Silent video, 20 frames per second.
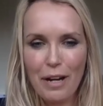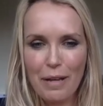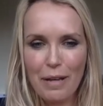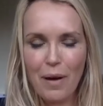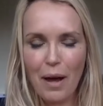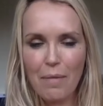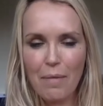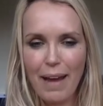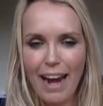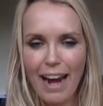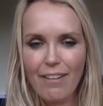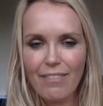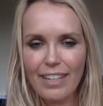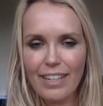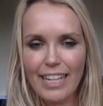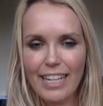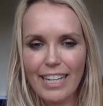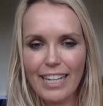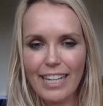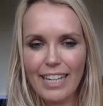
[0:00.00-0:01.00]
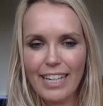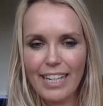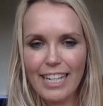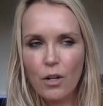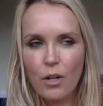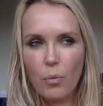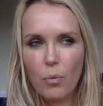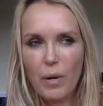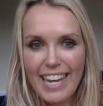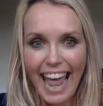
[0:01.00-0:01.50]
in my
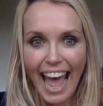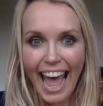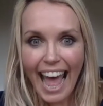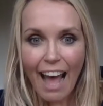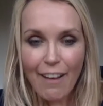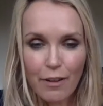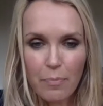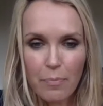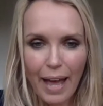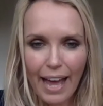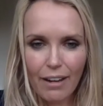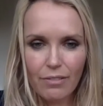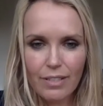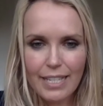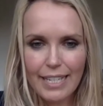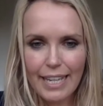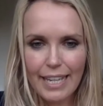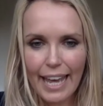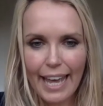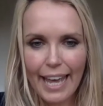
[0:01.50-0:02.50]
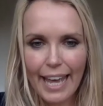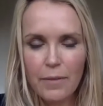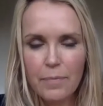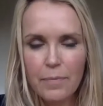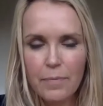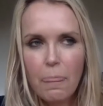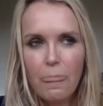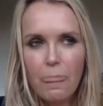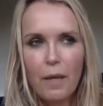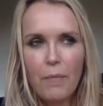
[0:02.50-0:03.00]
marriage, we laugh about
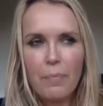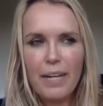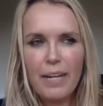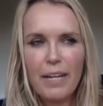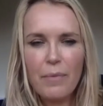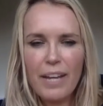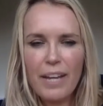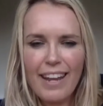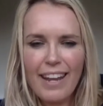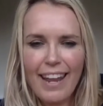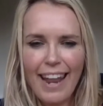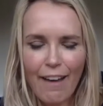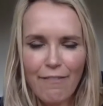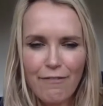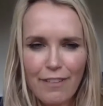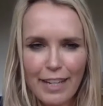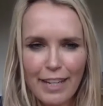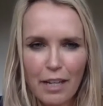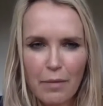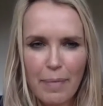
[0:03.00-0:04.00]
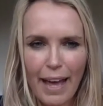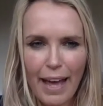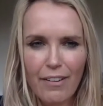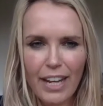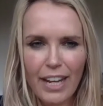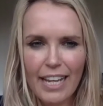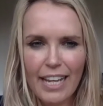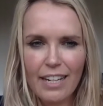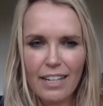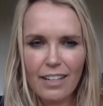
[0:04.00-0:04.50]
it, but we're laughing
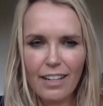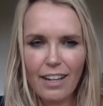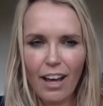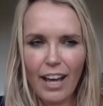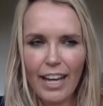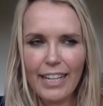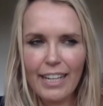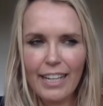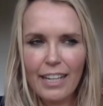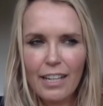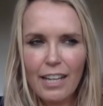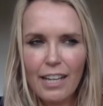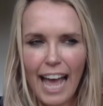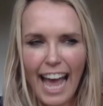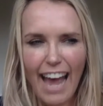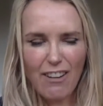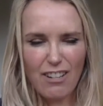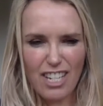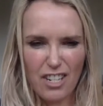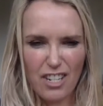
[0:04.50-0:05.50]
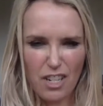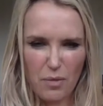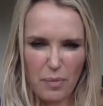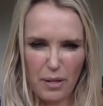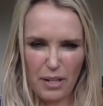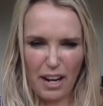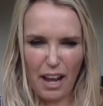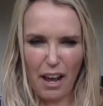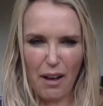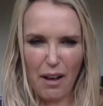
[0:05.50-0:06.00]
about it in a like, how did you
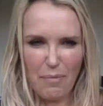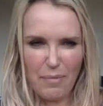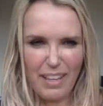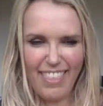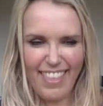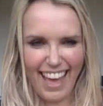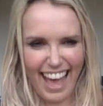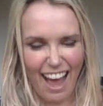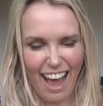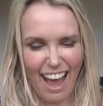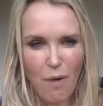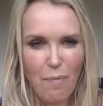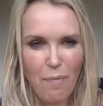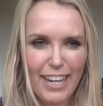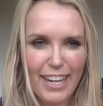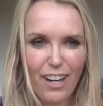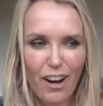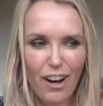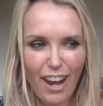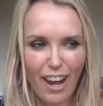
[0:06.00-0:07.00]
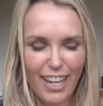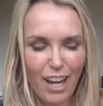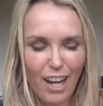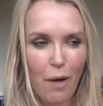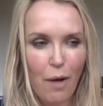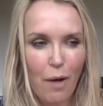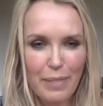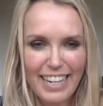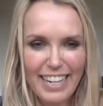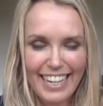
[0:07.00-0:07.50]
put up with that? Oh my God, I
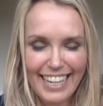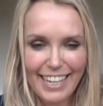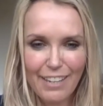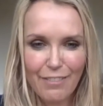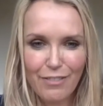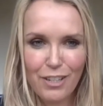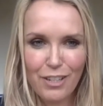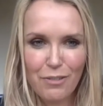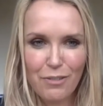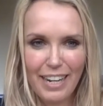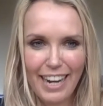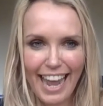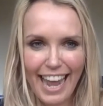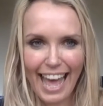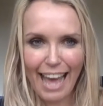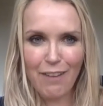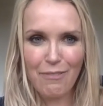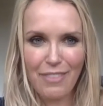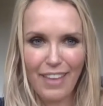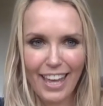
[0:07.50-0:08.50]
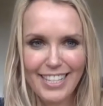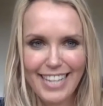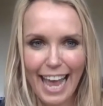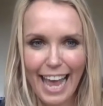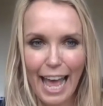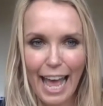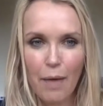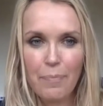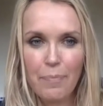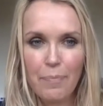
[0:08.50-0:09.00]
can't believe you allowed that to
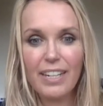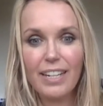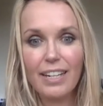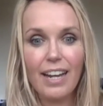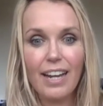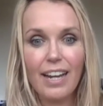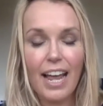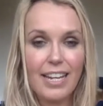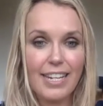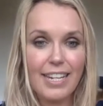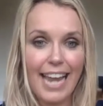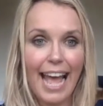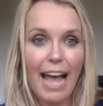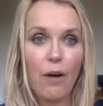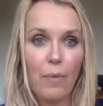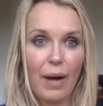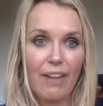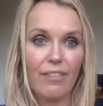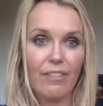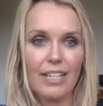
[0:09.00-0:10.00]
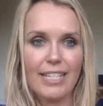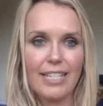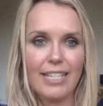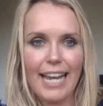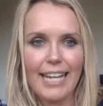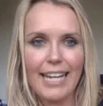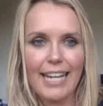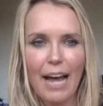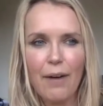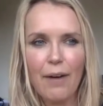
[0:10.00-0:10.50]
happen. And now where I
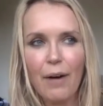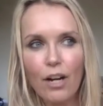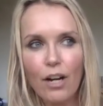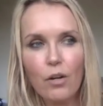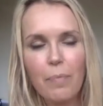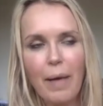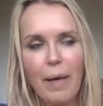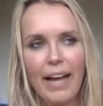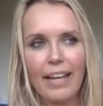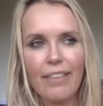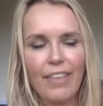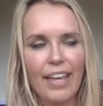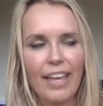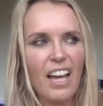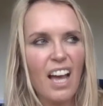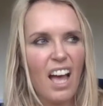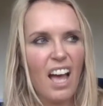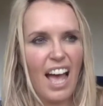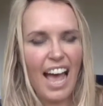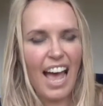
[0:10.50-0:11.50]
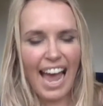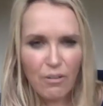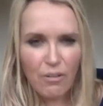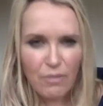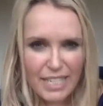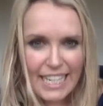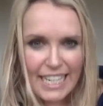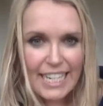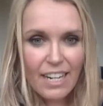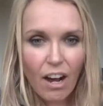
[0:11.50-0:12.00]
stand now, I look back and think, how
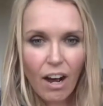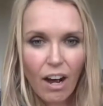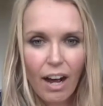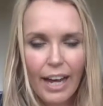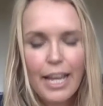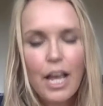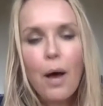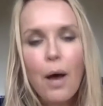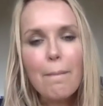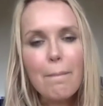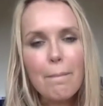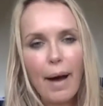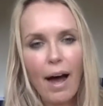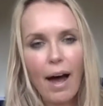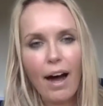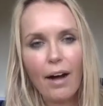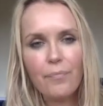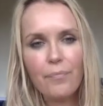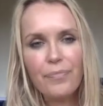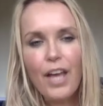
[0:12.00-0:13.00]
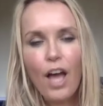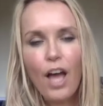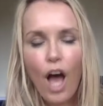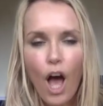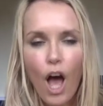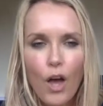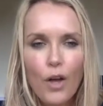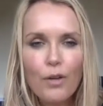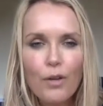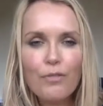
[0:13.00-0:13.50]
did I? But
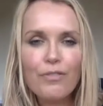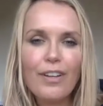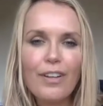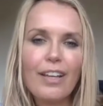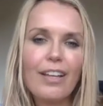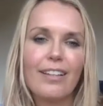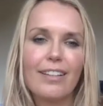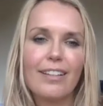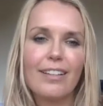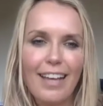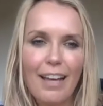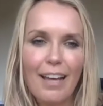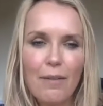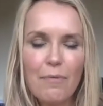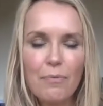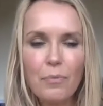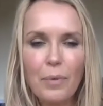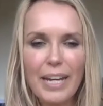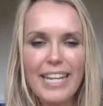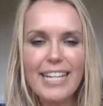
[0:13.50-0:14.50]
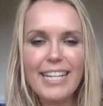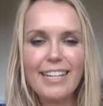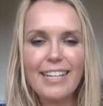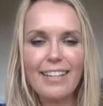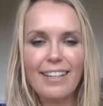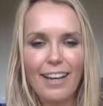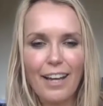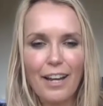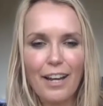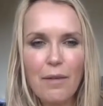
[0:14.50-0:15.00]
over a week
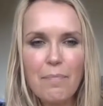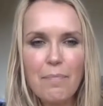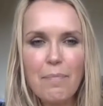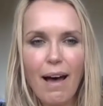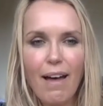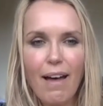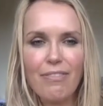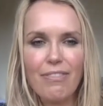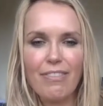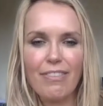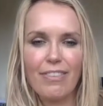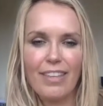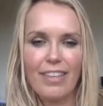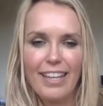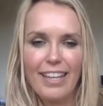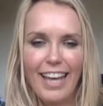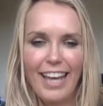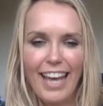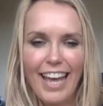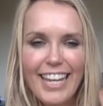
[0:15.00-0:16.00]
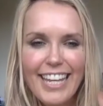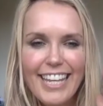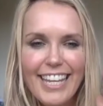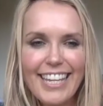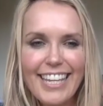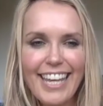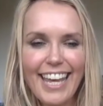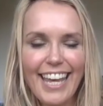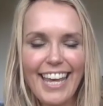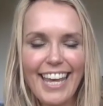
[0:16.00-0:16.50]
and a month, and a
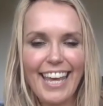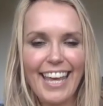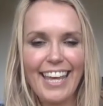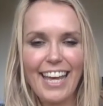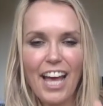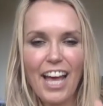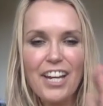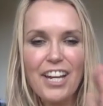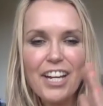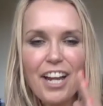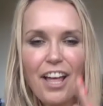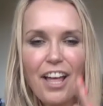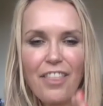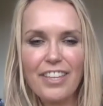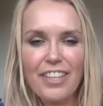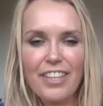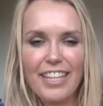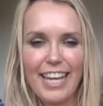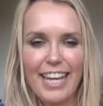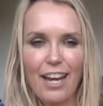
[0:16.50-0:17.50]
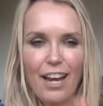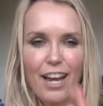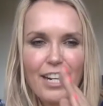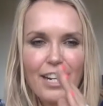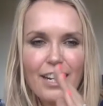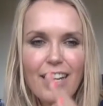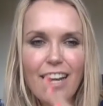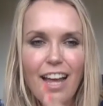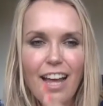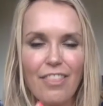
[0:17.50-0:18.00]
year and another year and
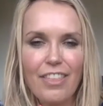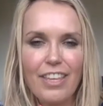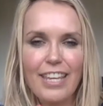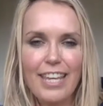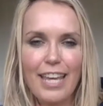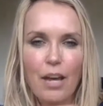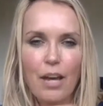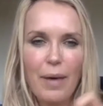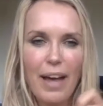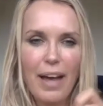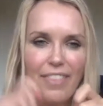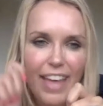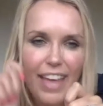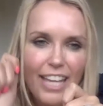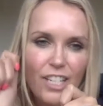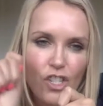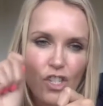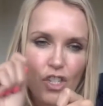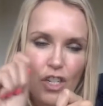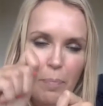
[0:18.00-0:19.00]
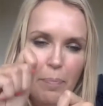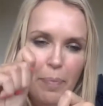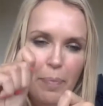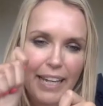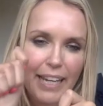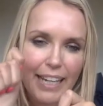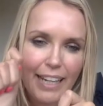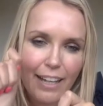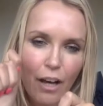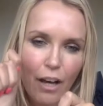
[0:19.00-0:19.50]
another year, where they're
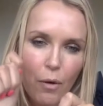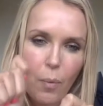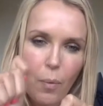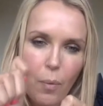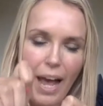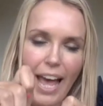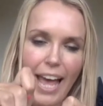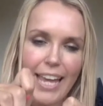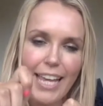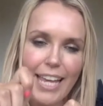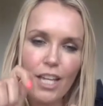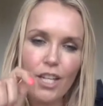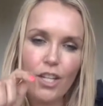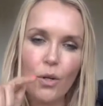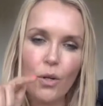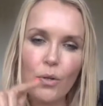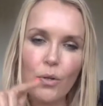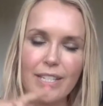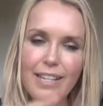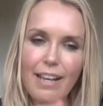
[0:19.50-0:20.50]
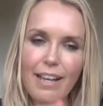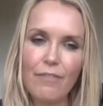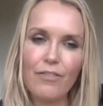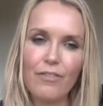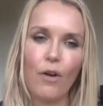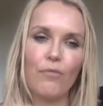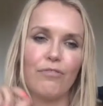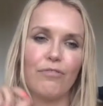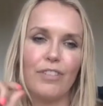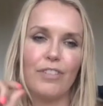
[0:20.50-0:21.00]
chipping away at your
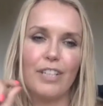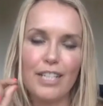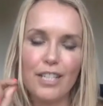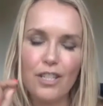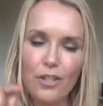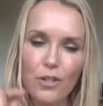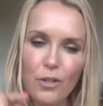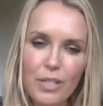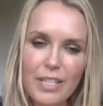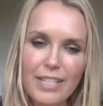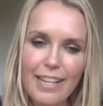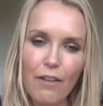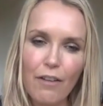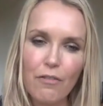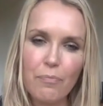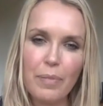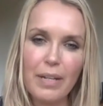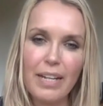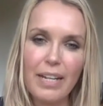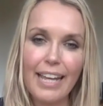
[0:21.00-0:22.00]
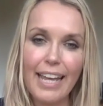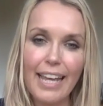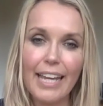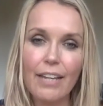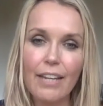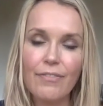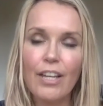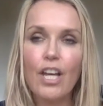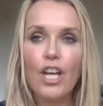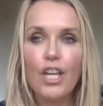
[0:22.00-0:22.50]
self-confidence, your self-belief,
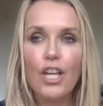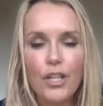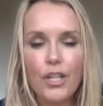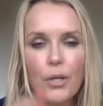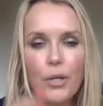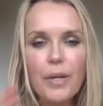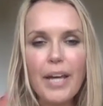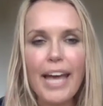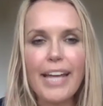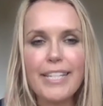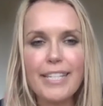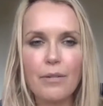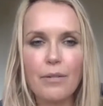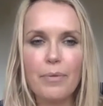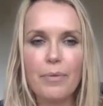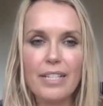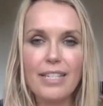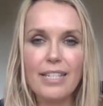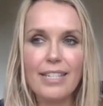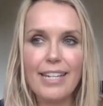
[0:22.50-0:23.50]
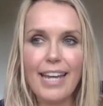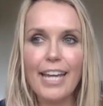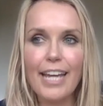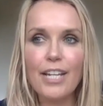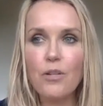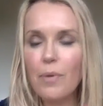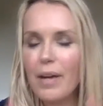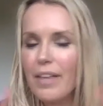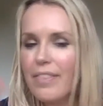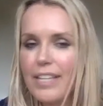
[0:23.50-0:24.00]
you get to a
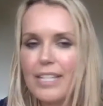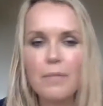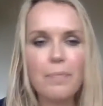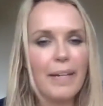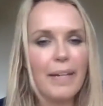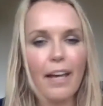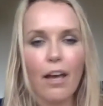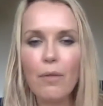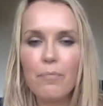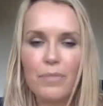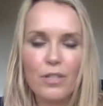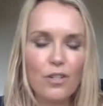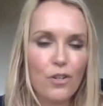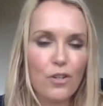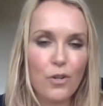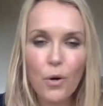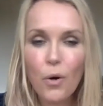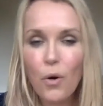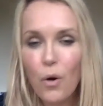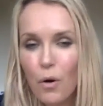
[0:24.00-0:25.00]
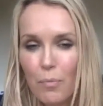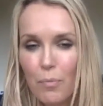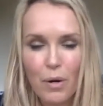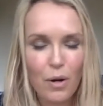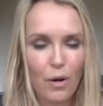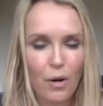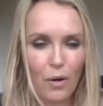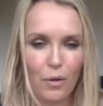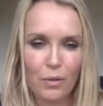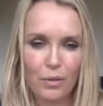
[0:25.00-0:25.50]
stage where this becomes normal.